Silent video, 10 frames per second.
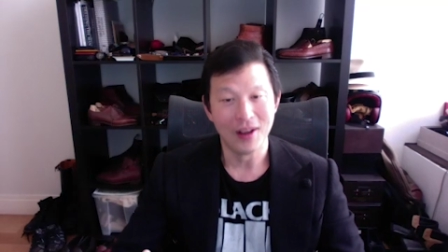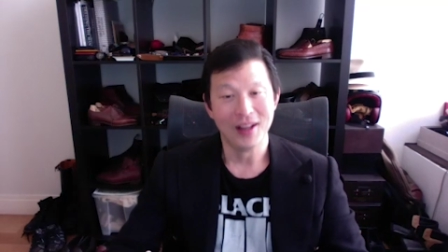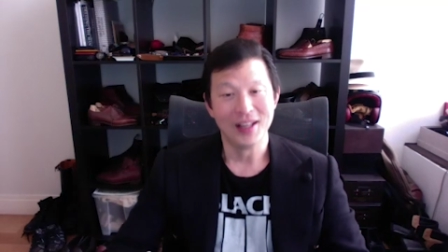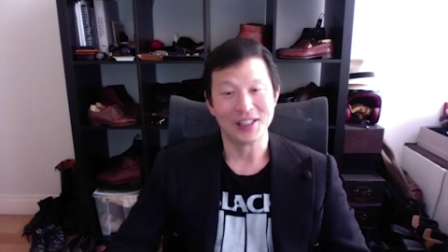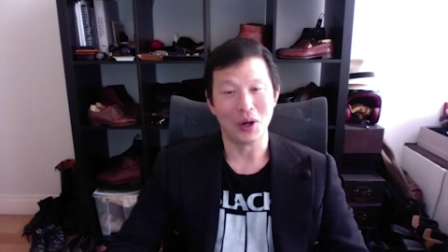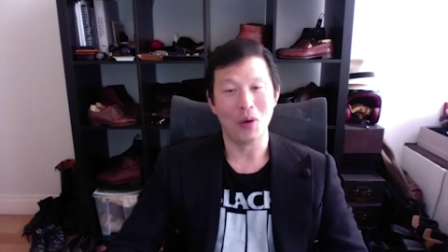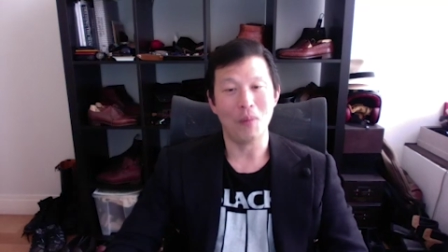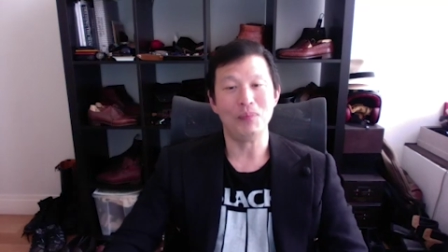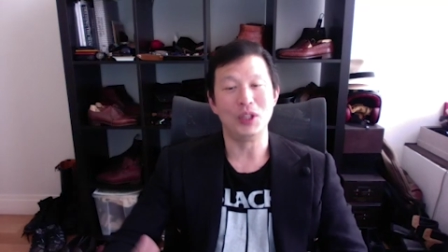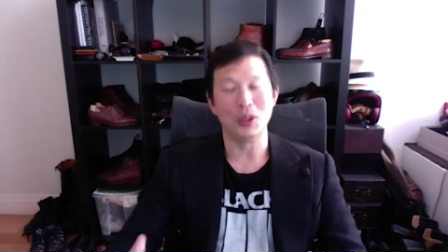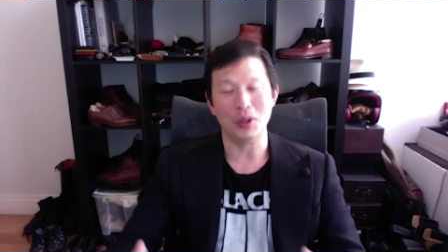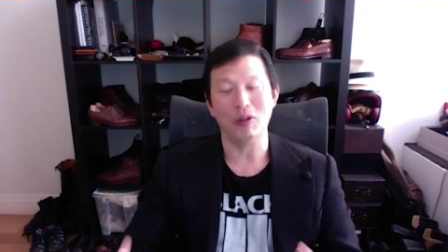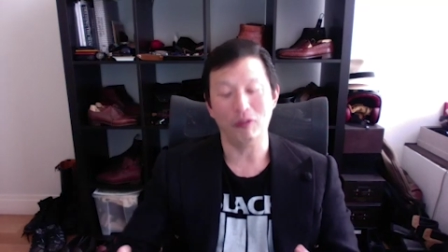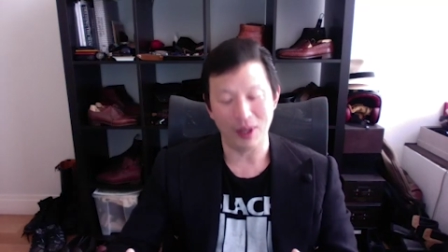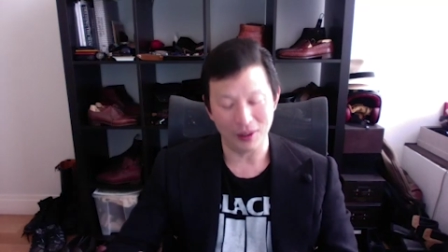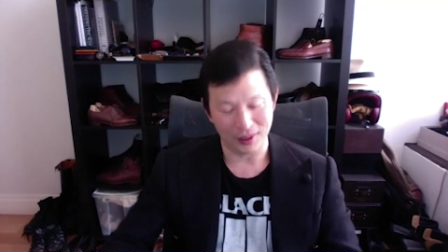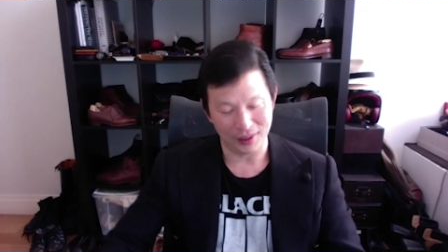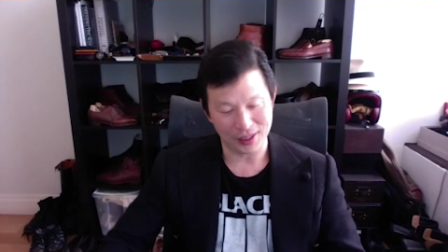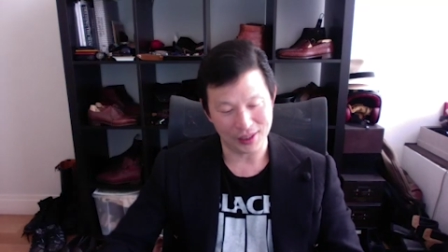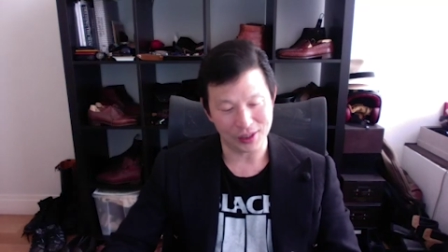So mm-hmm. do you feel that
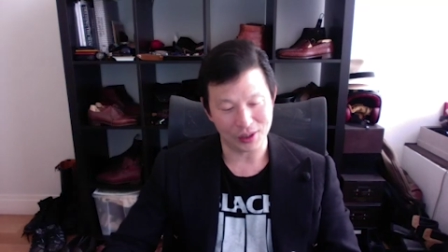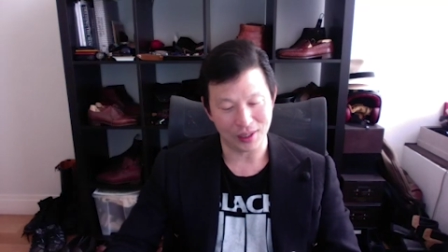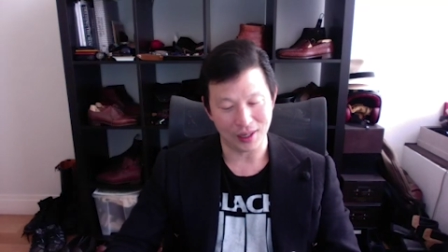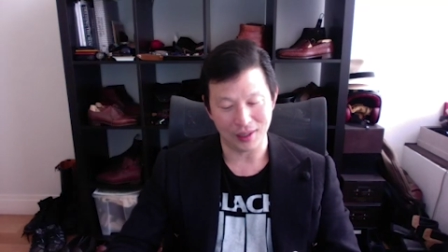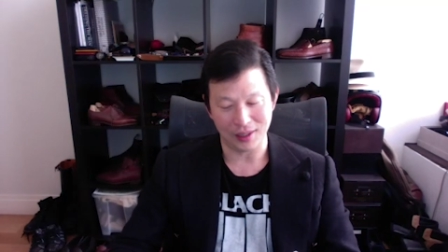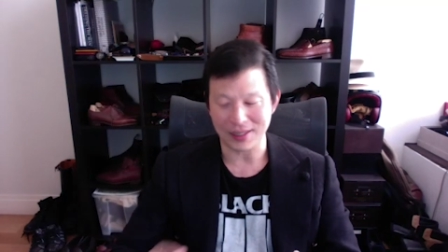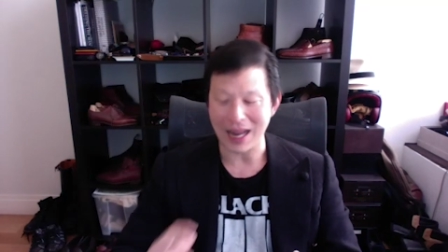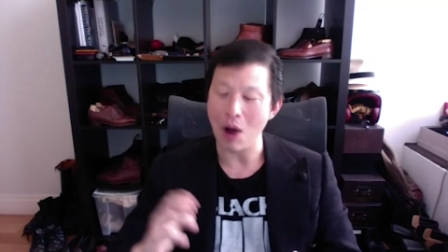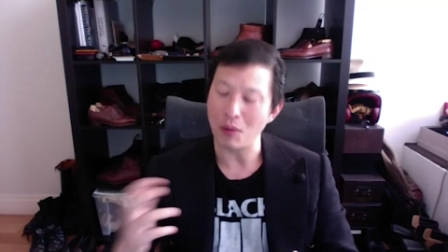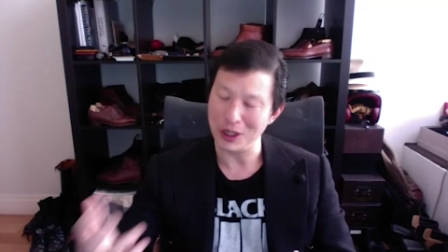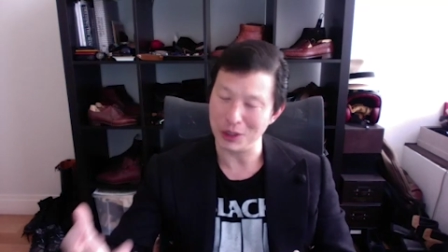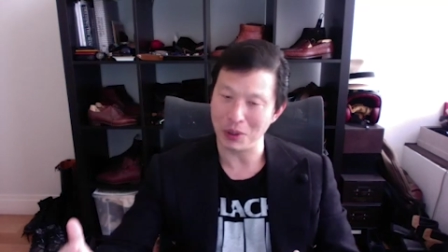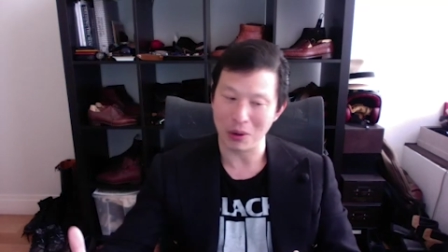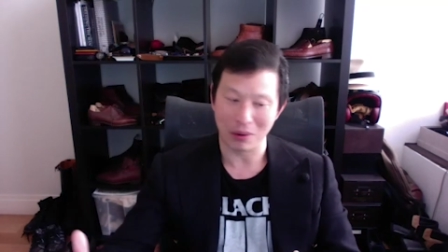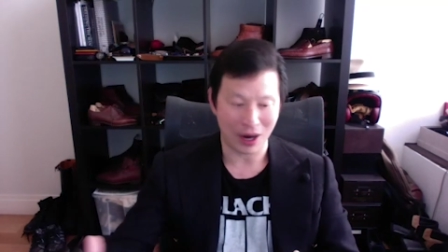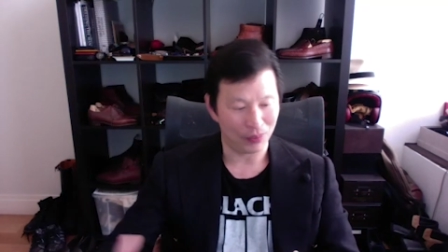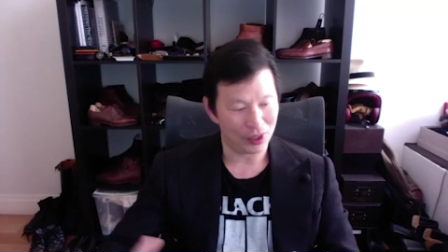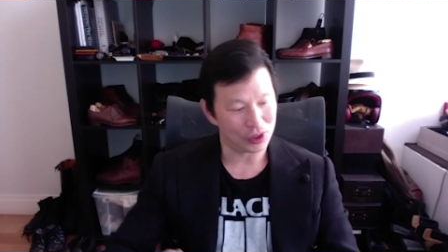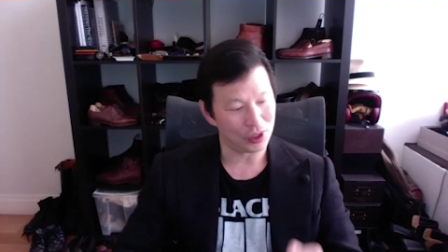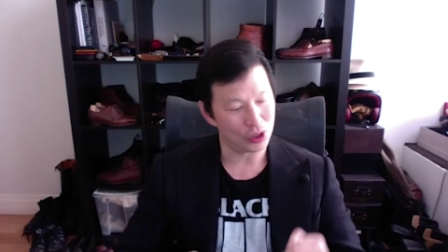this is the this outreach program,
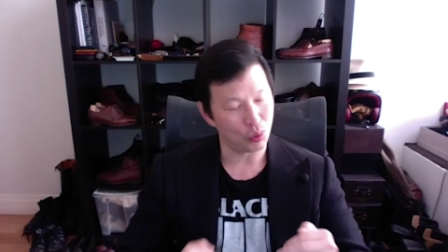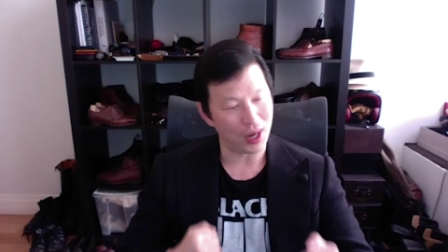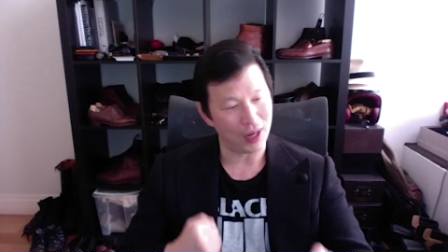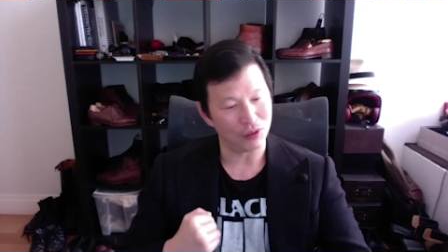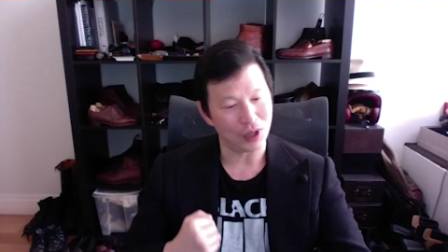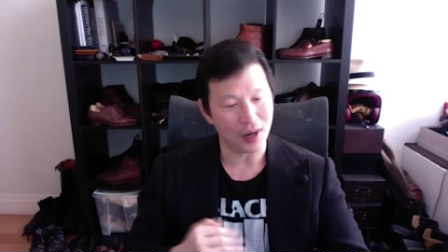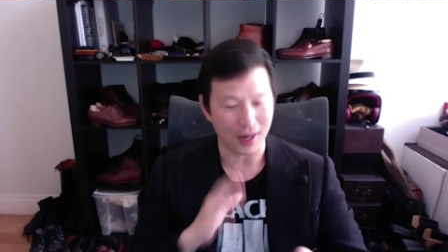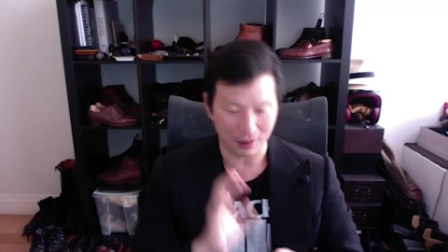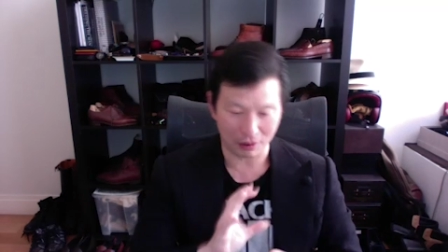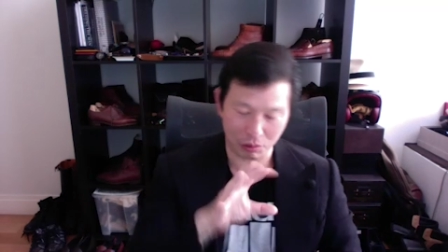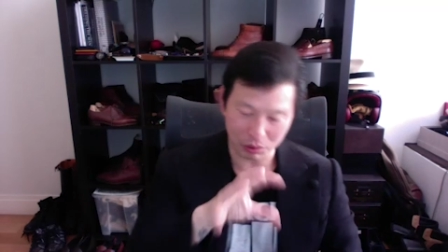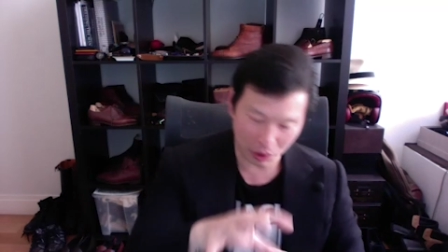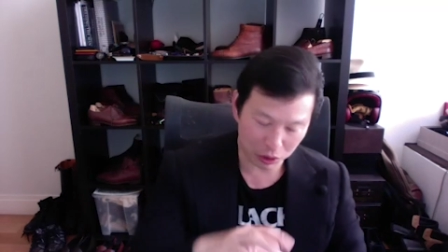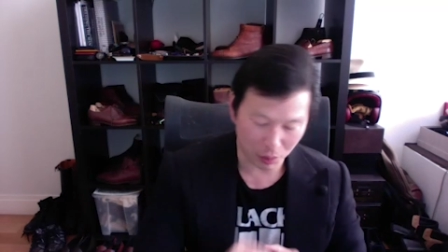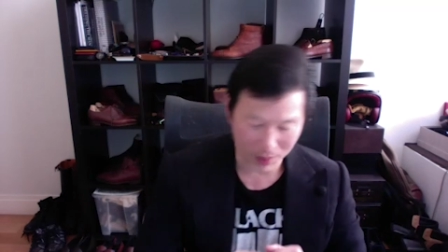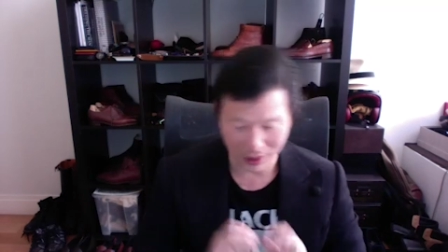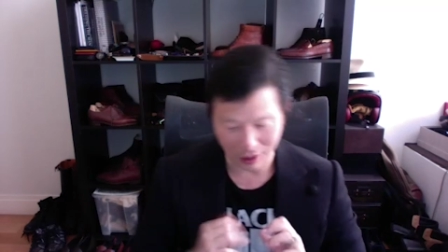this this way of talking through social media,